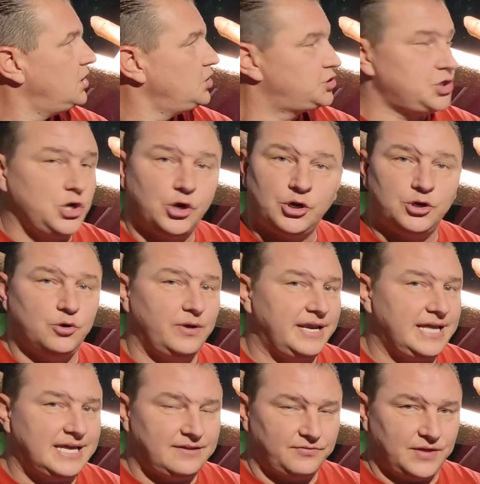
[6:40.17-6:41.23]
So you can do
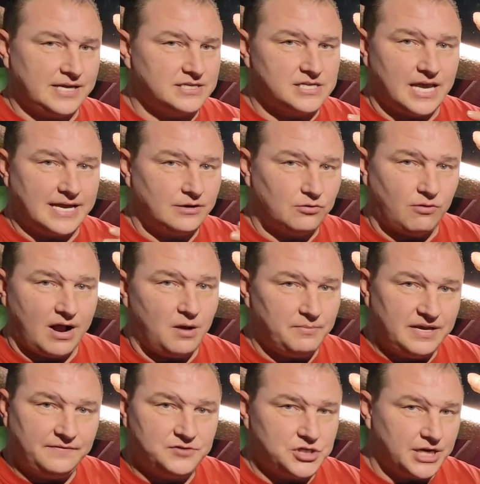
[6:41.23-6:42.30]
any things like ground
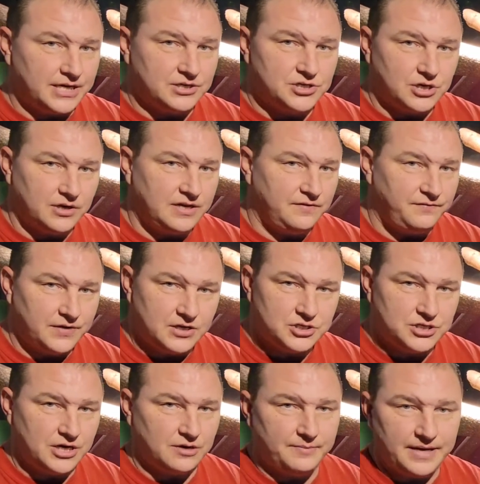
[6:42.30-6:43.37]
beef, chicken, turkey,
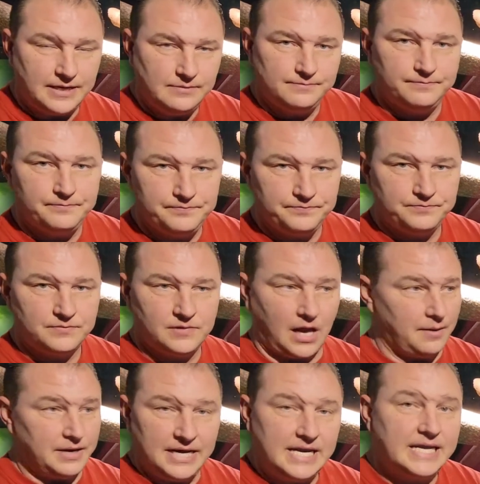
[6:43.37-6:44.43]
fish, deer meat.
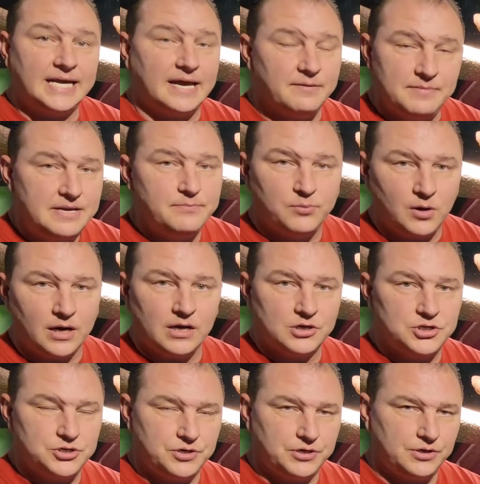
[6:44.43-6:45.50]
I mean, any kind of meat
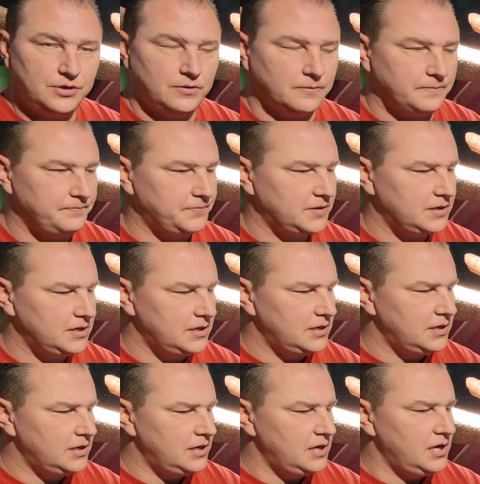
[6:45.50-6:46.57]
products you can do.
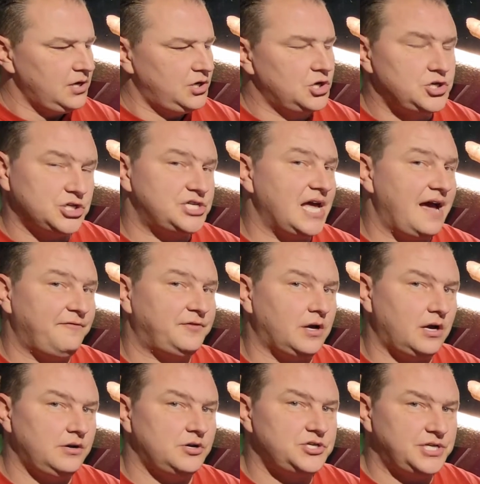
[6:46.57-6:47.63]
You just have to
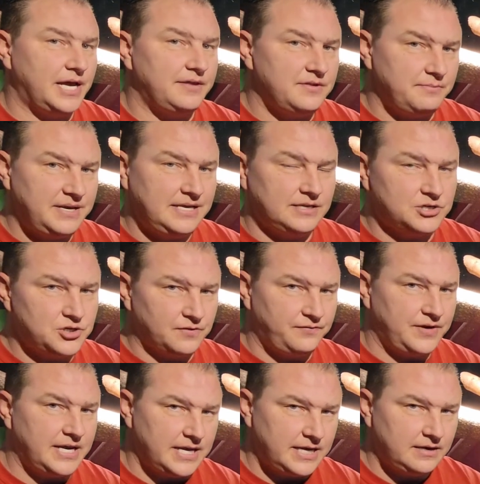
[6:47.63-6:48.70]
understand the meat that you're
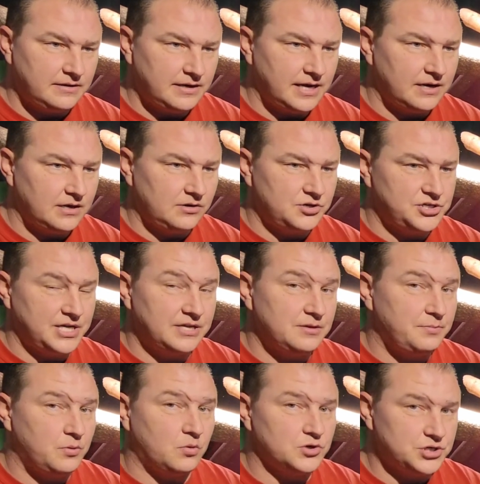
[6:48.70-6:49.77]
feeding and understand the
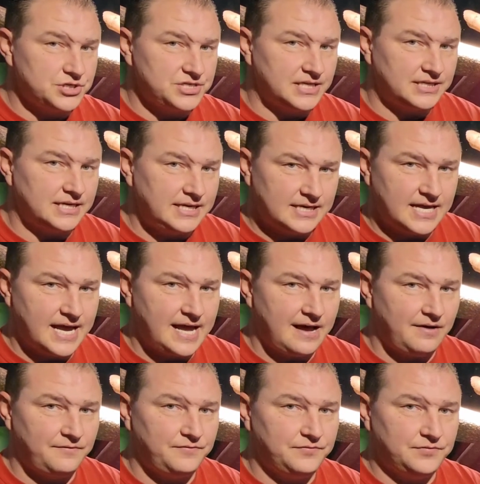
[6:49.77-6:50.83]
portions that they need to
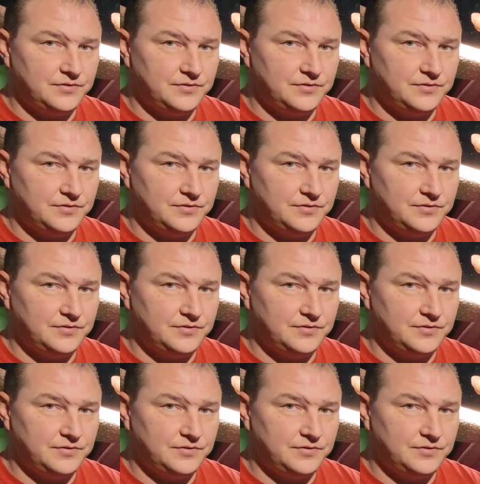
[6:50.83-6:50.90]
have,